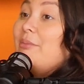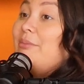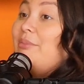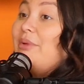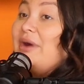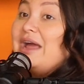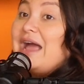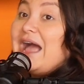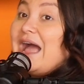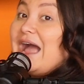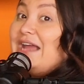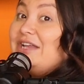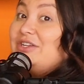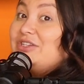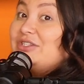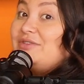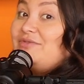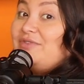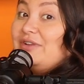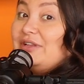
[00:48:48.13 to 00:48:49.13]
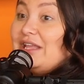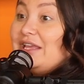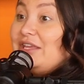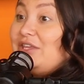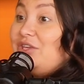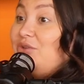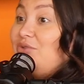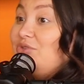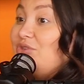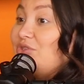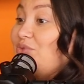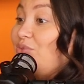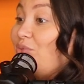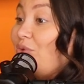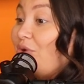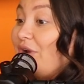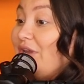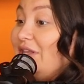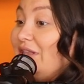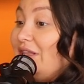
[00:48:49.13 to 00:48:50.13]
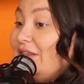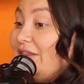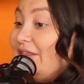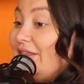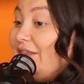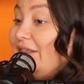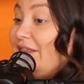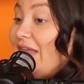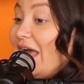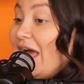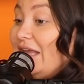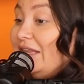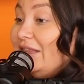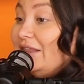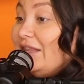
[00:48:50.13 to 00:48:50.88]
But I just feel like you just weren't that